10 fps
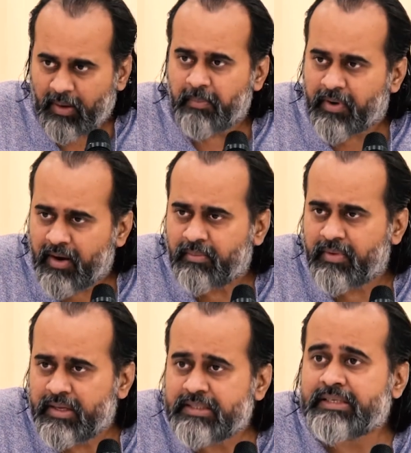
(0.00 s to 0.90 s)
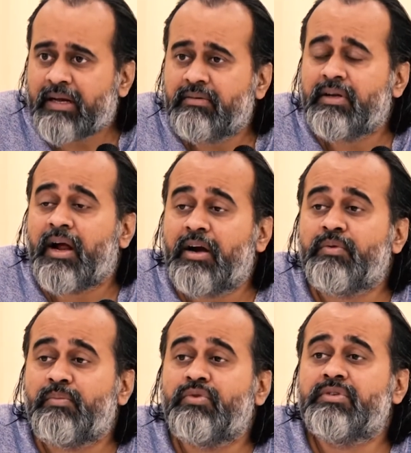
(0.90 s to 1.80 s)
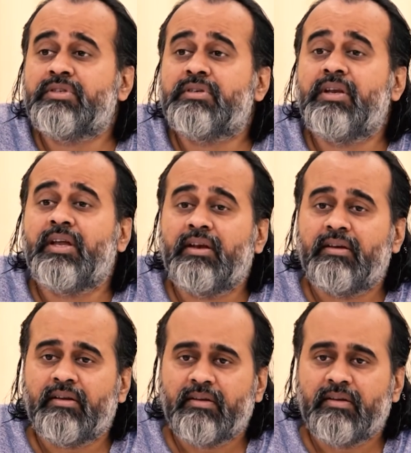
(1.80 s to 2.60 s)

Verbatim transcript: Brahman is our utmost need.